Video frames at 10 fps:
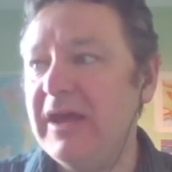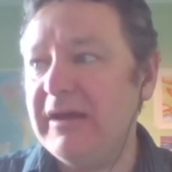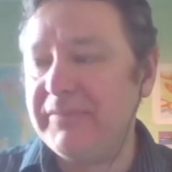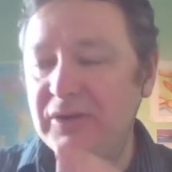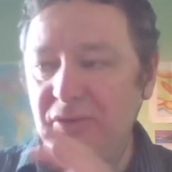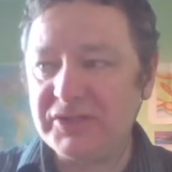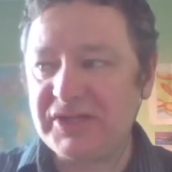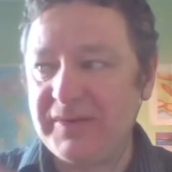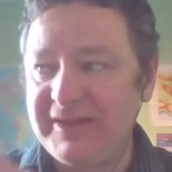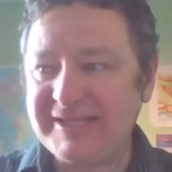but
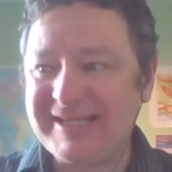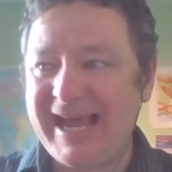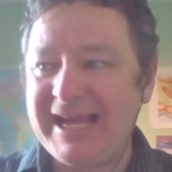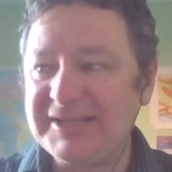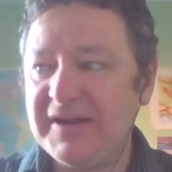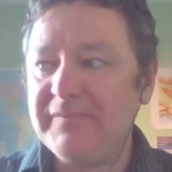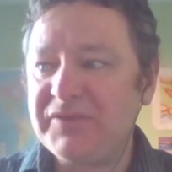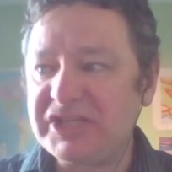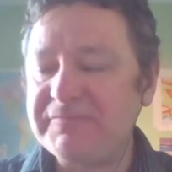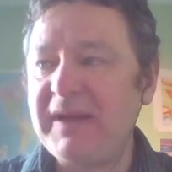also in this case
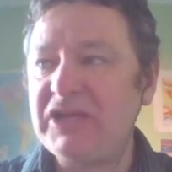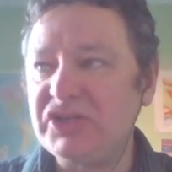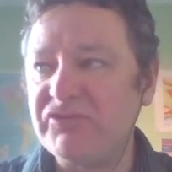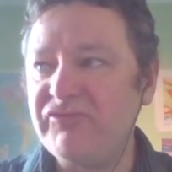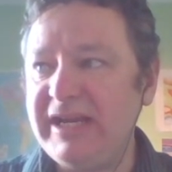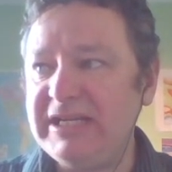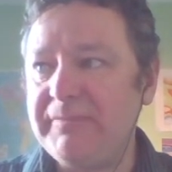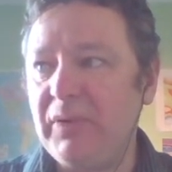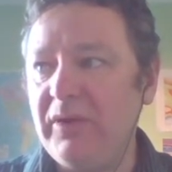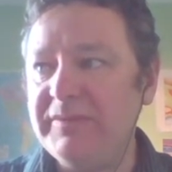the spatial
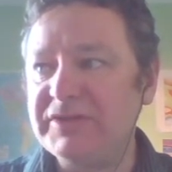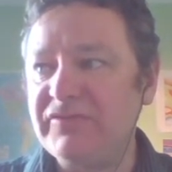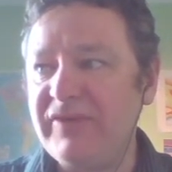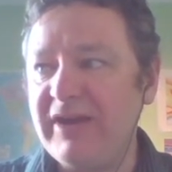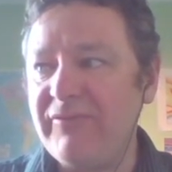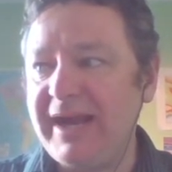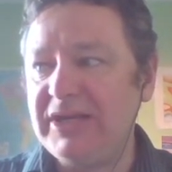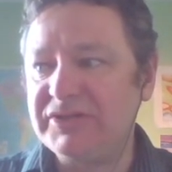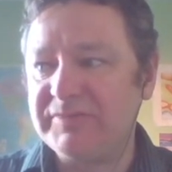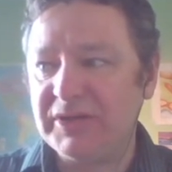redeployment and
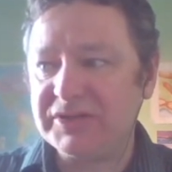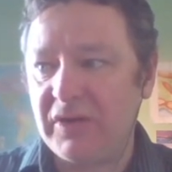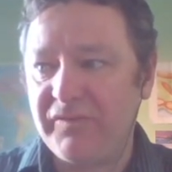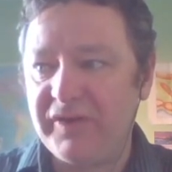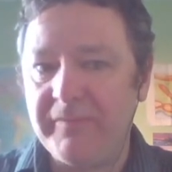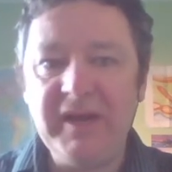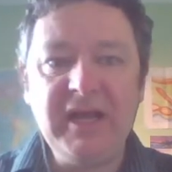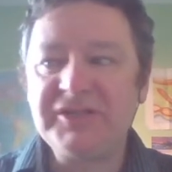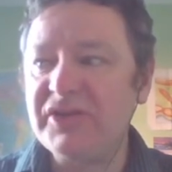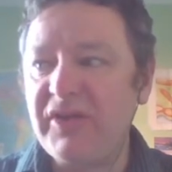rearrangement of them
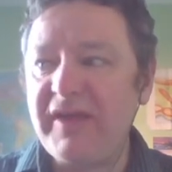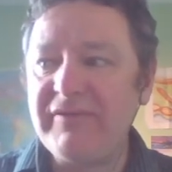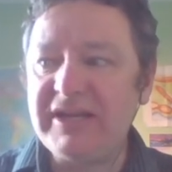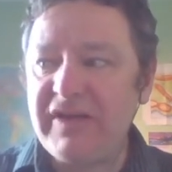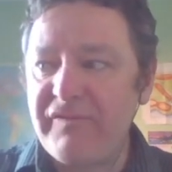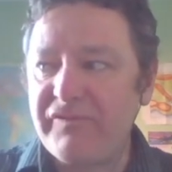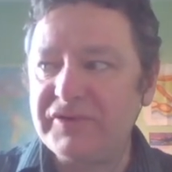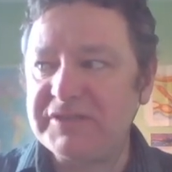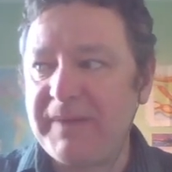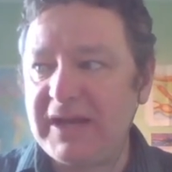so that they're in a
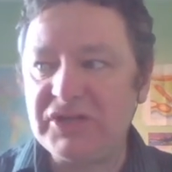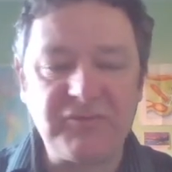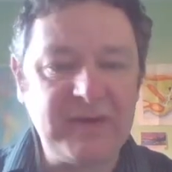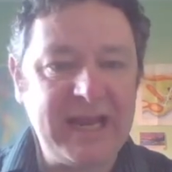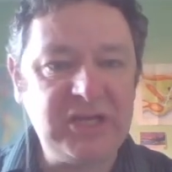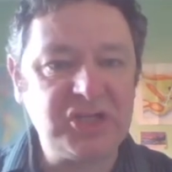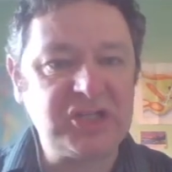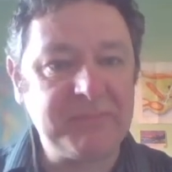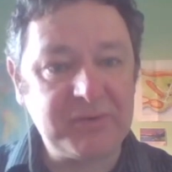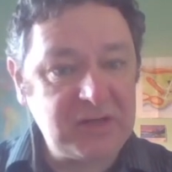different spatial
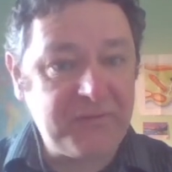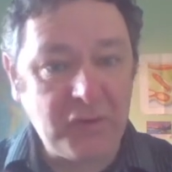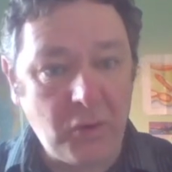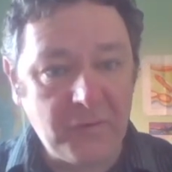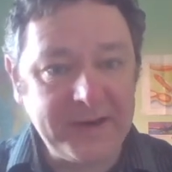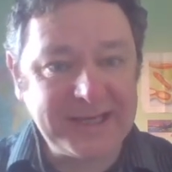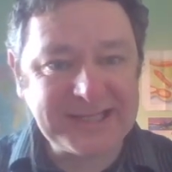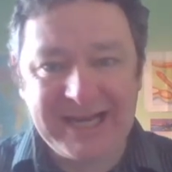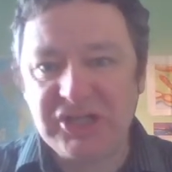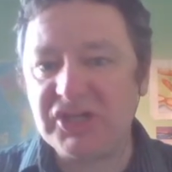relationship and a different
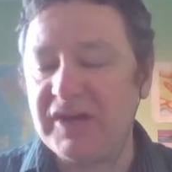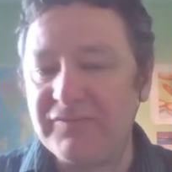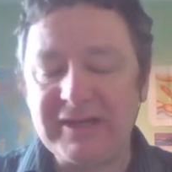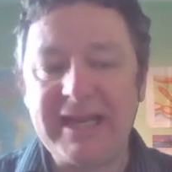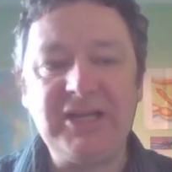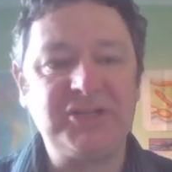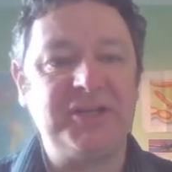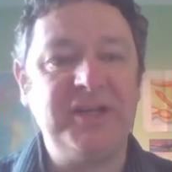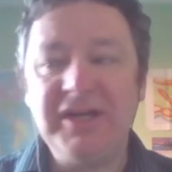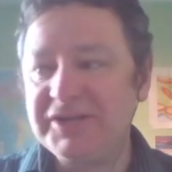orientation in
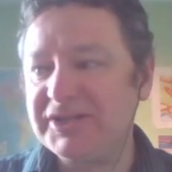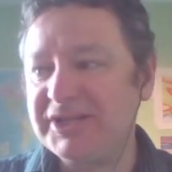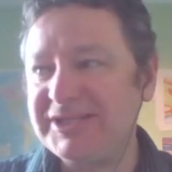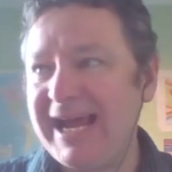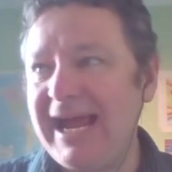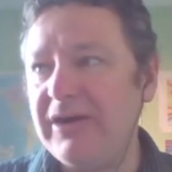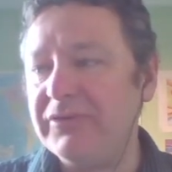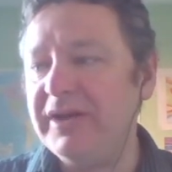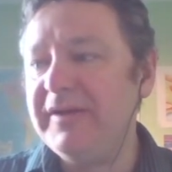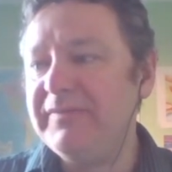relation to the
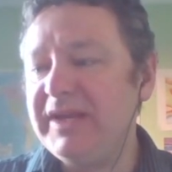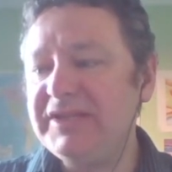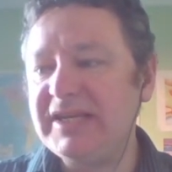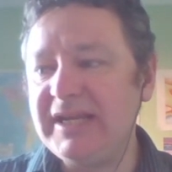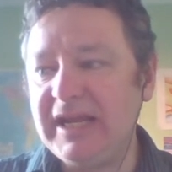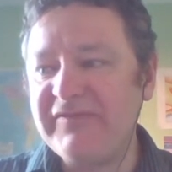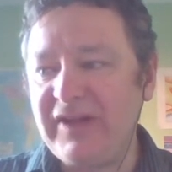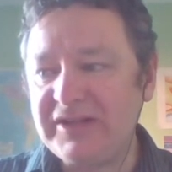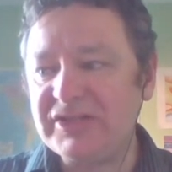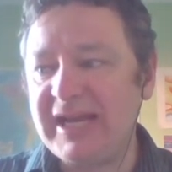town is a
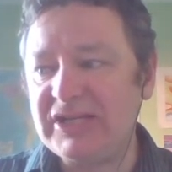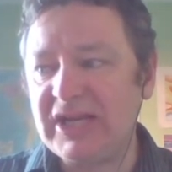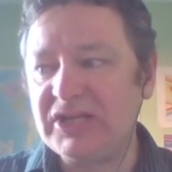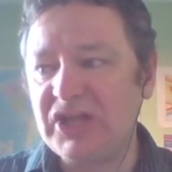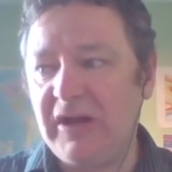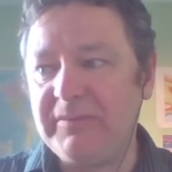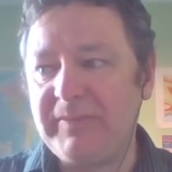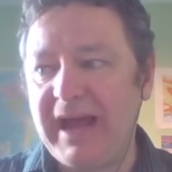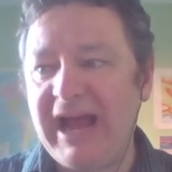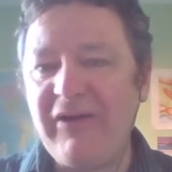fascinating example
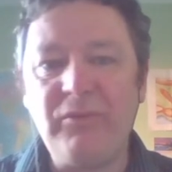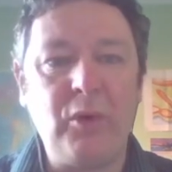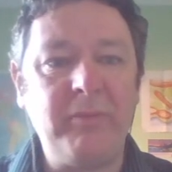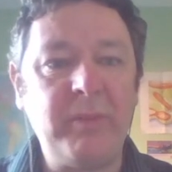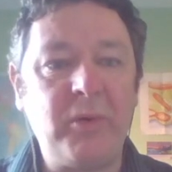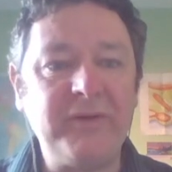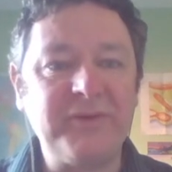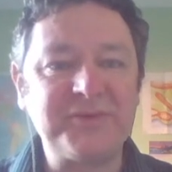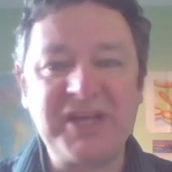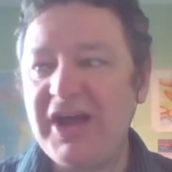about how war
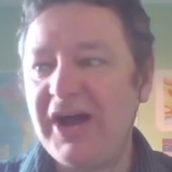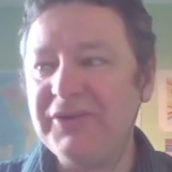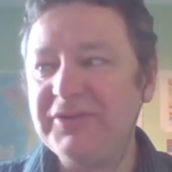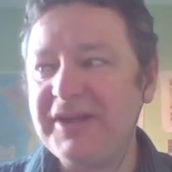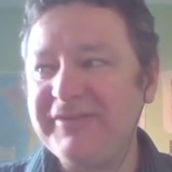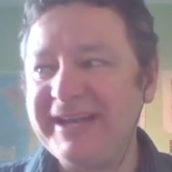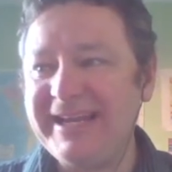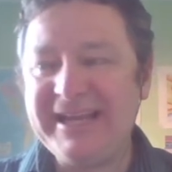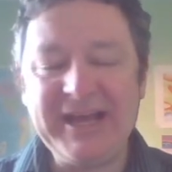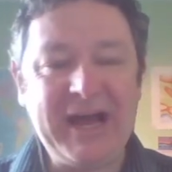memorials are not
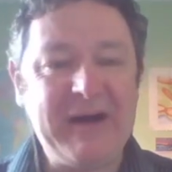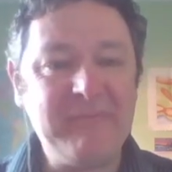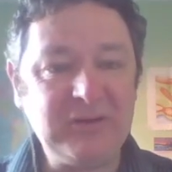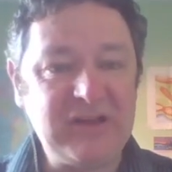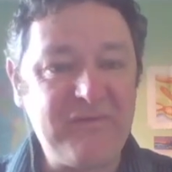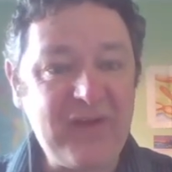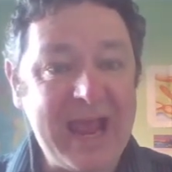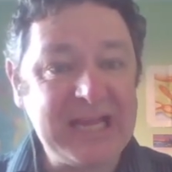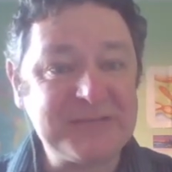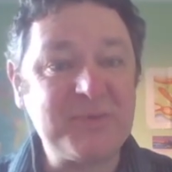only
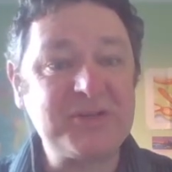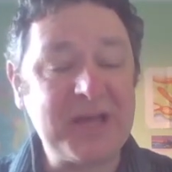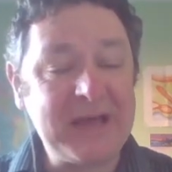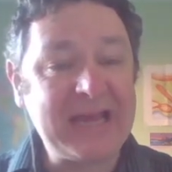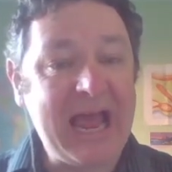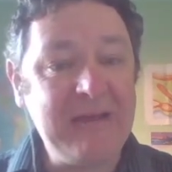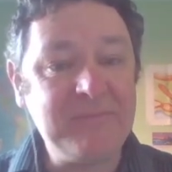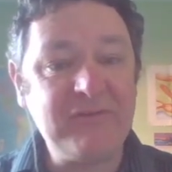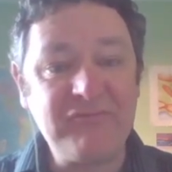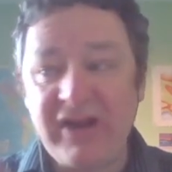multi-phase but
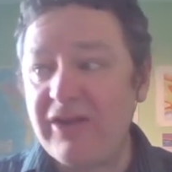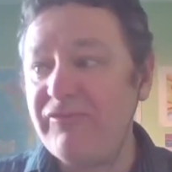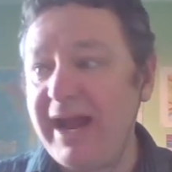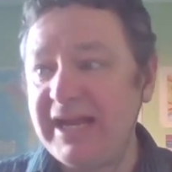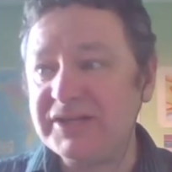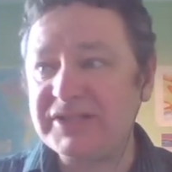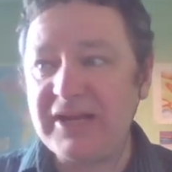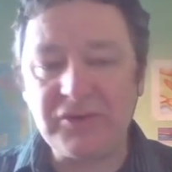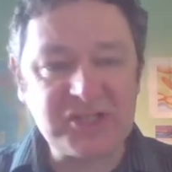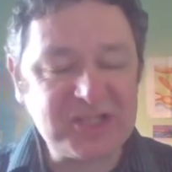can be rearranged. They're
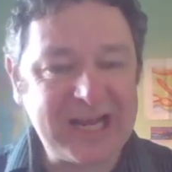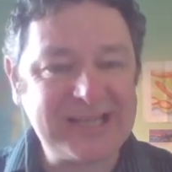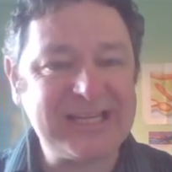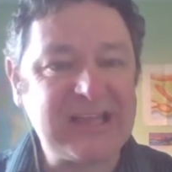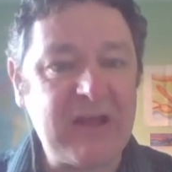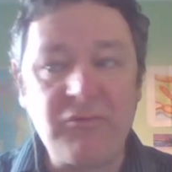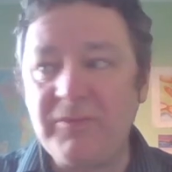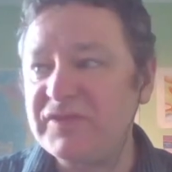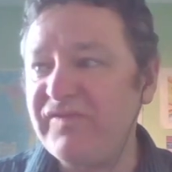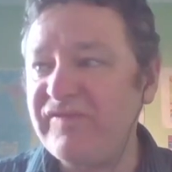not static, they're
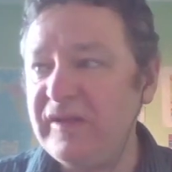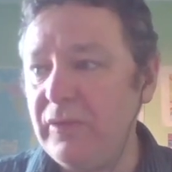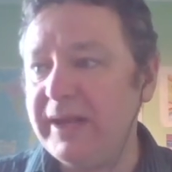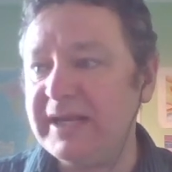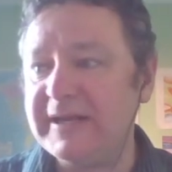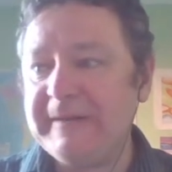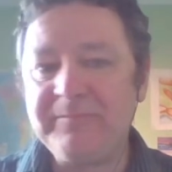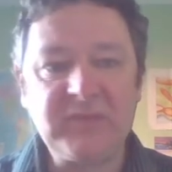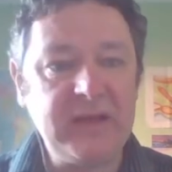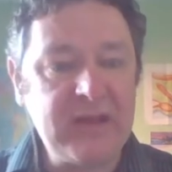almost fluid
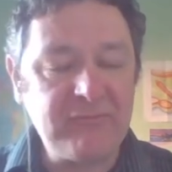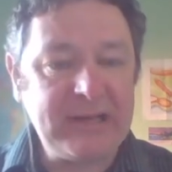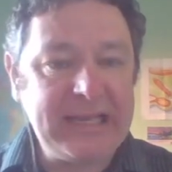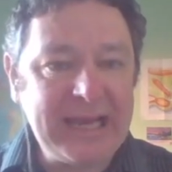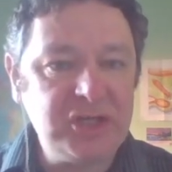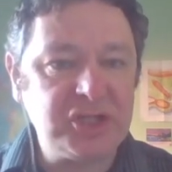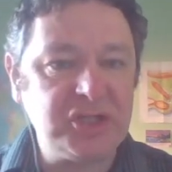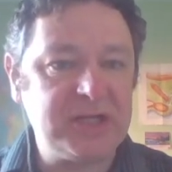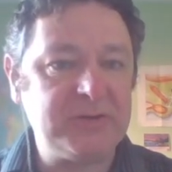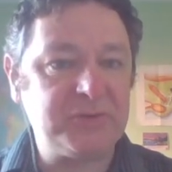in their
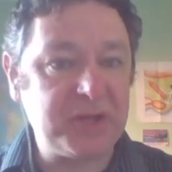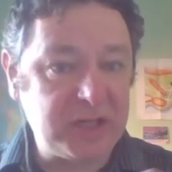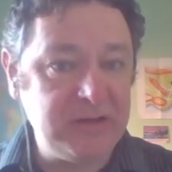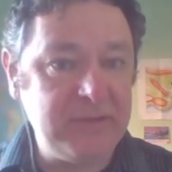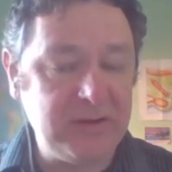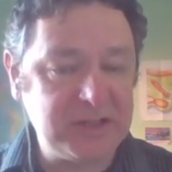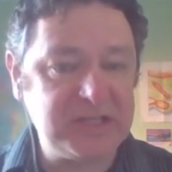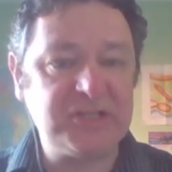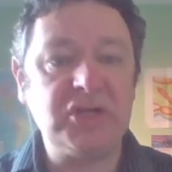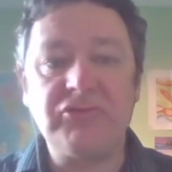relationships with the
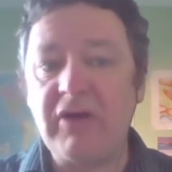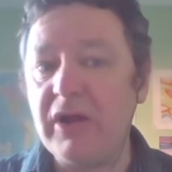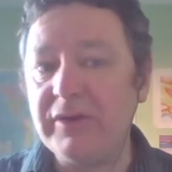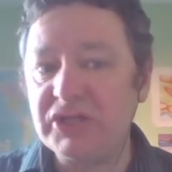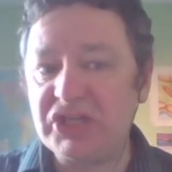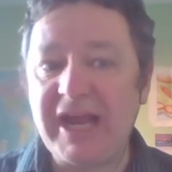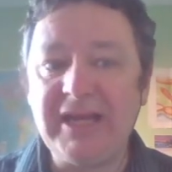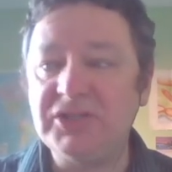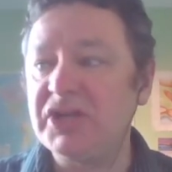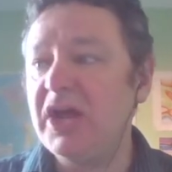communities that grow and
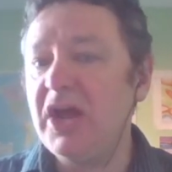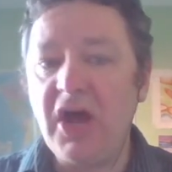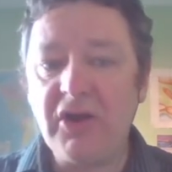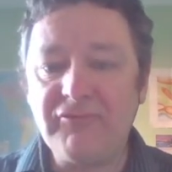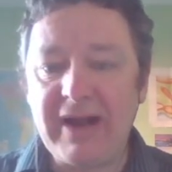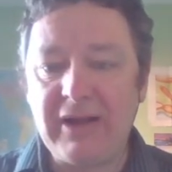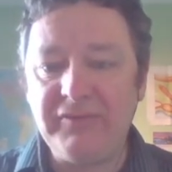change around